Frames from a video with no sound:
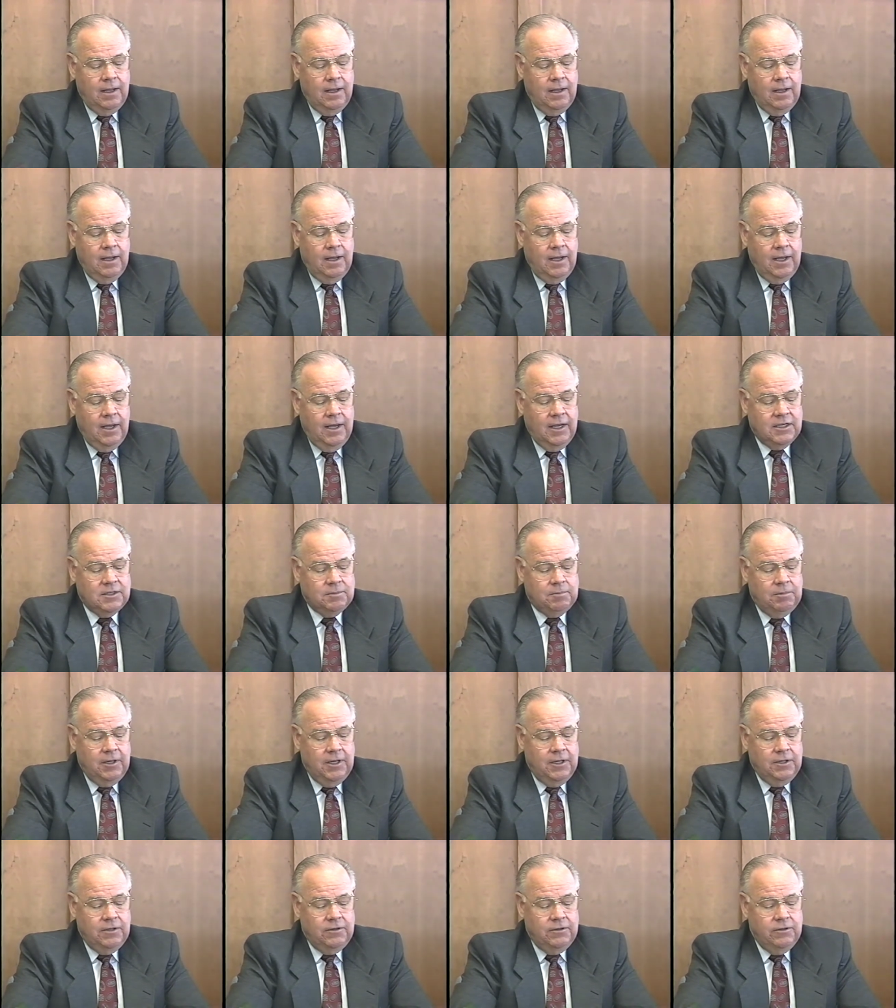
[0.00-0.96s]
I
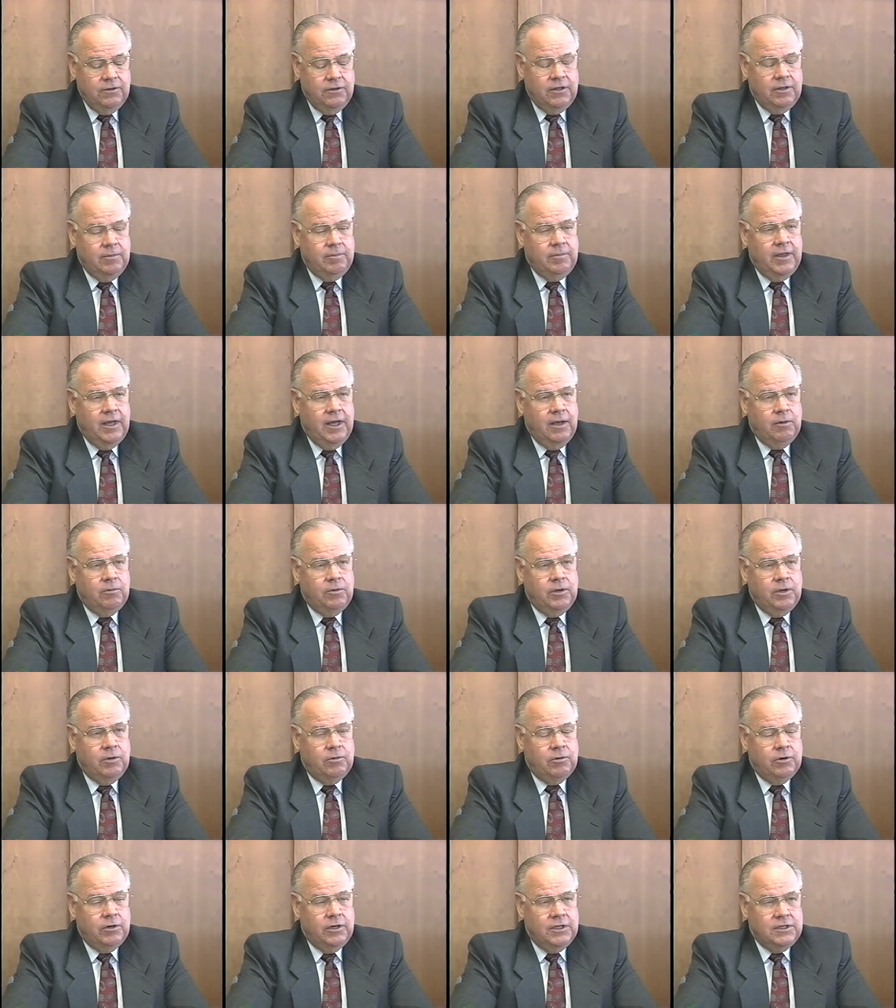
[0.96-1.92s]
explained to them that we
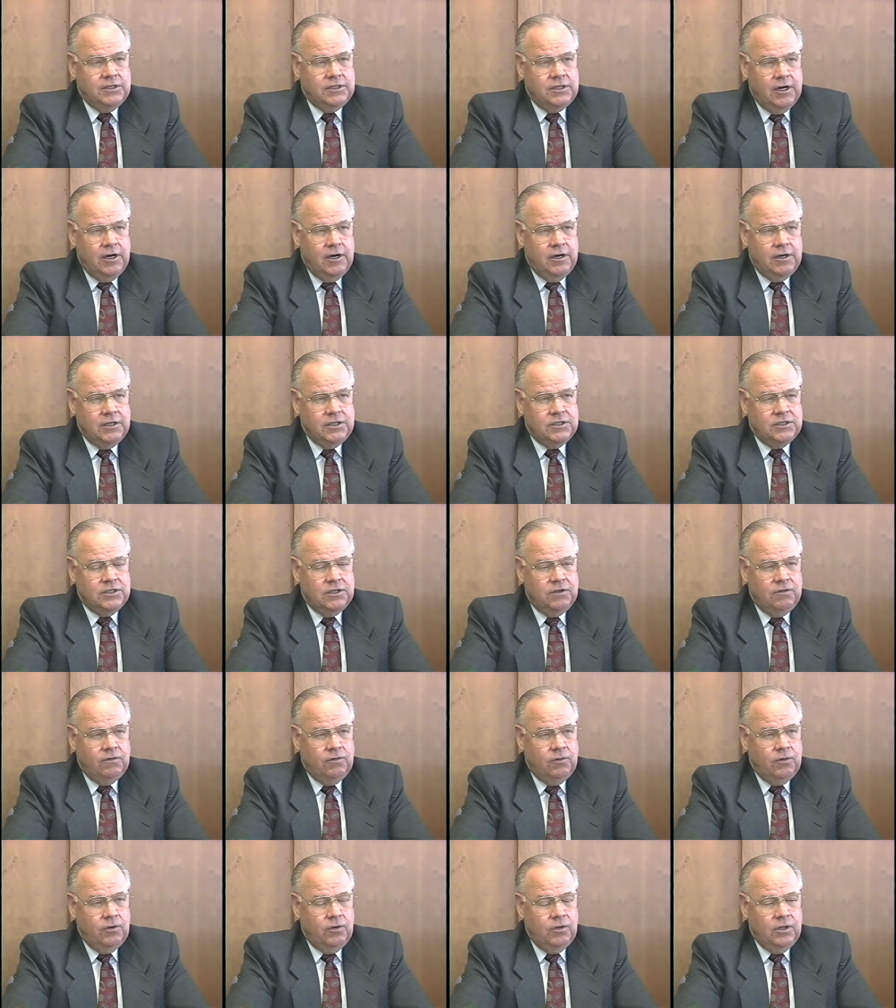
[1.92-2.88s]
were desirous
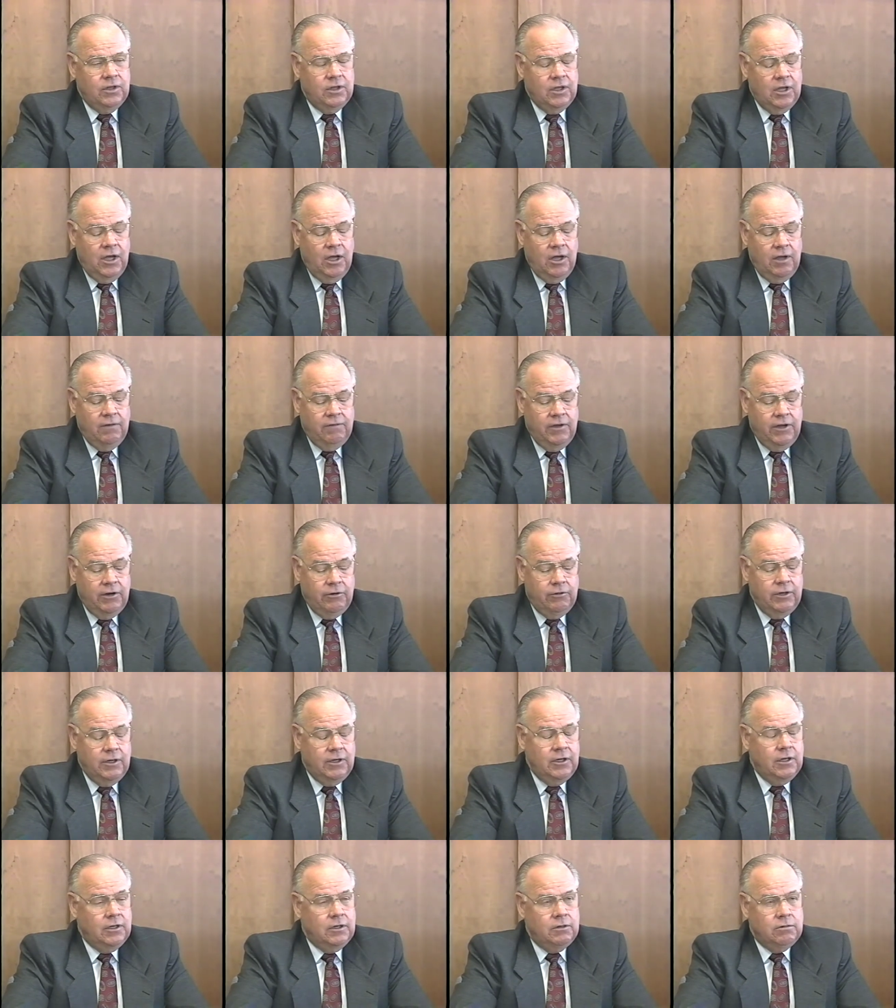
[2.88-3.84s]
of, of
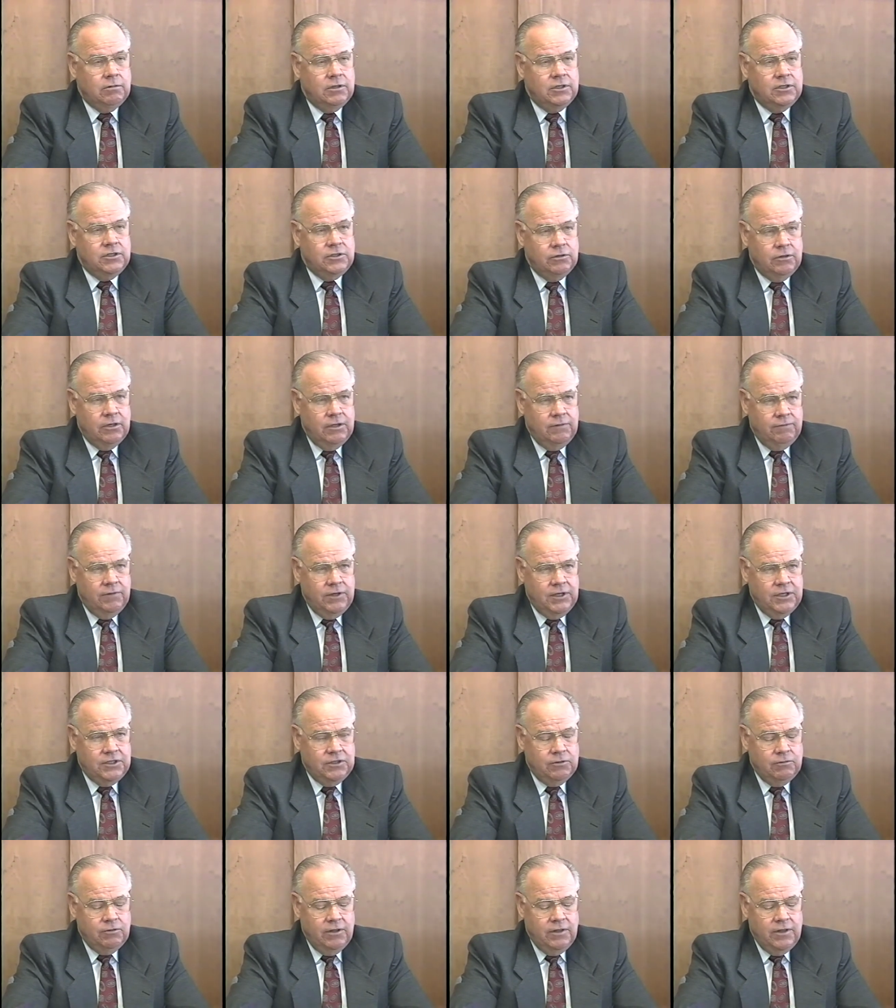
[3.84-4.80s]
entering into a joint
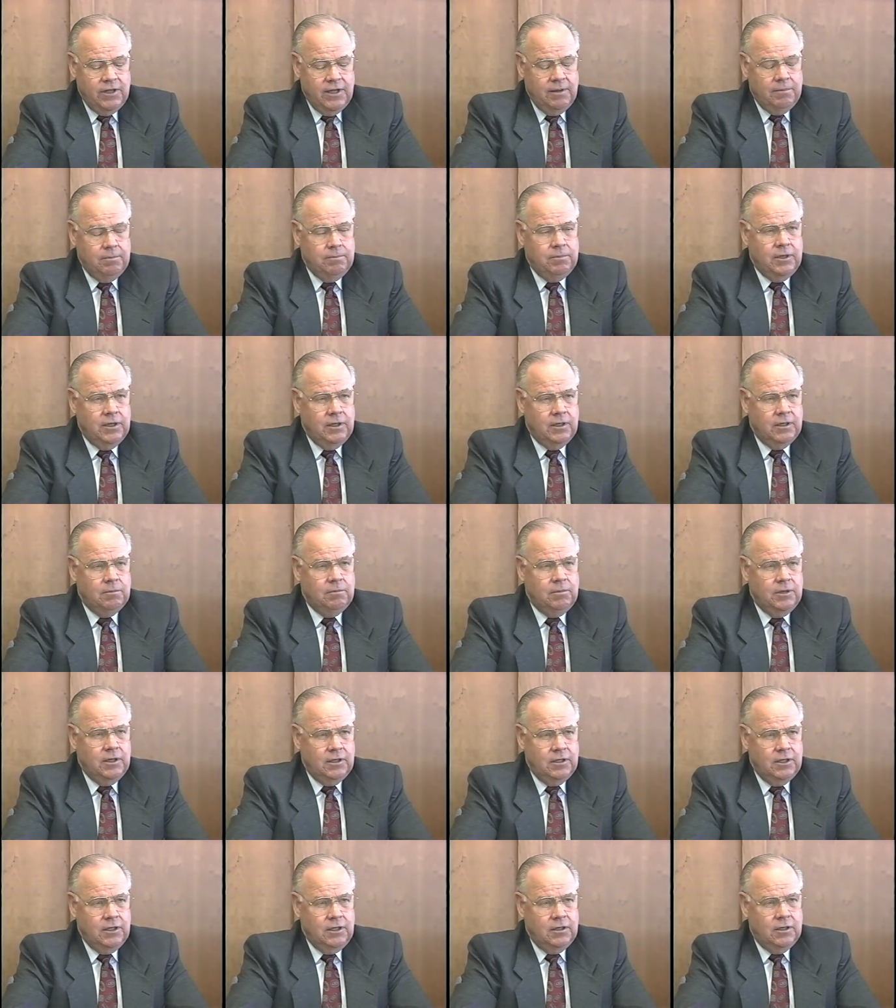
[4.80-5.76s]
venture with them, build a
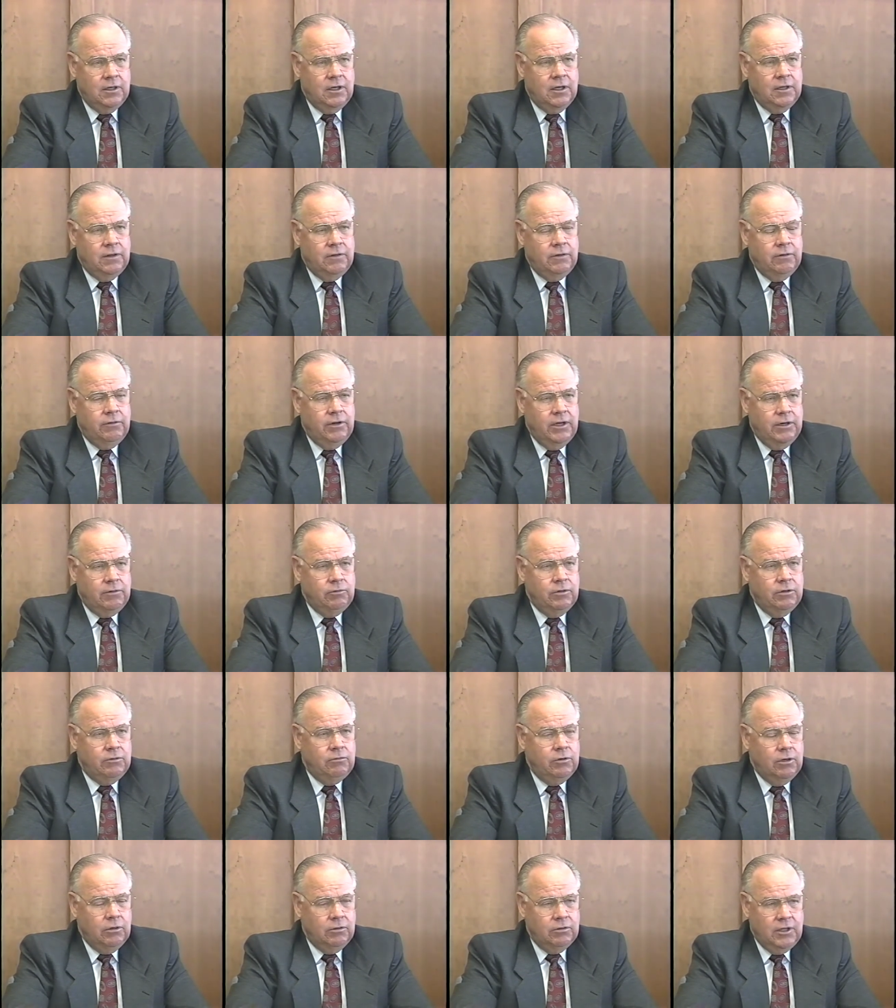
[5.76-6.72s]
building on the Redwood
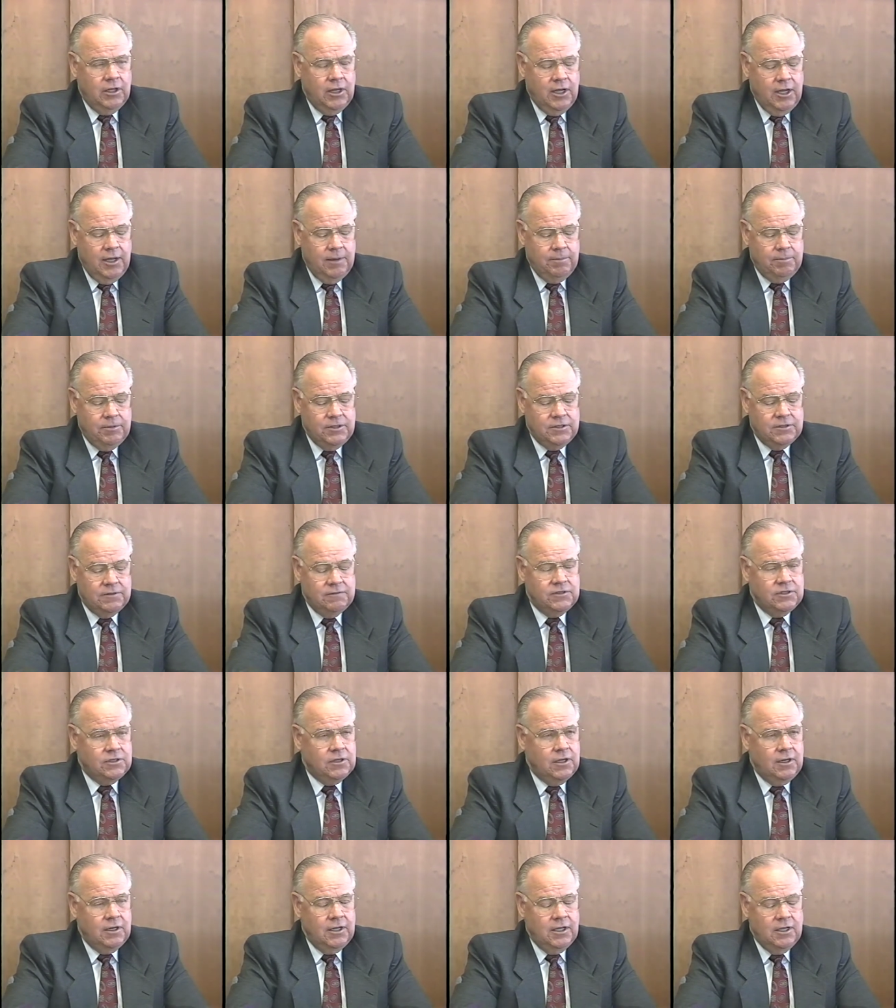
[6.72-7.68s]
Road campus of
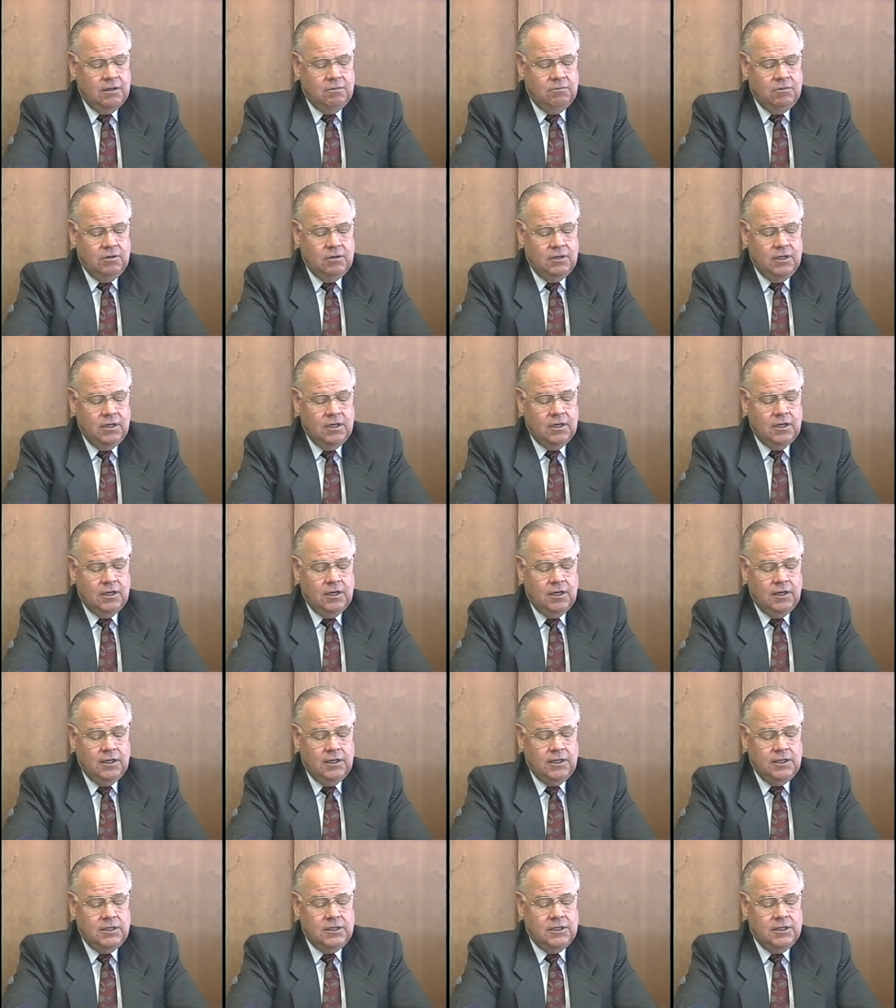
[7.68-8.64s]
Salt Lake Community
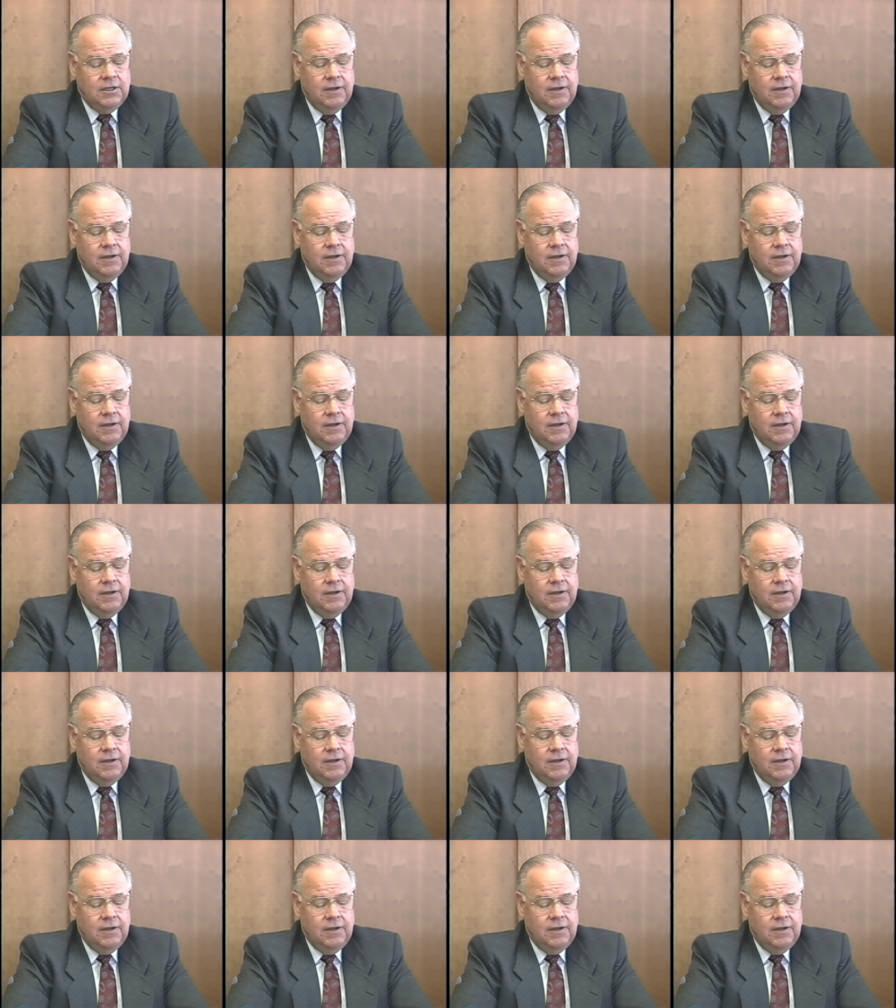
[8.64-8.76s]
College,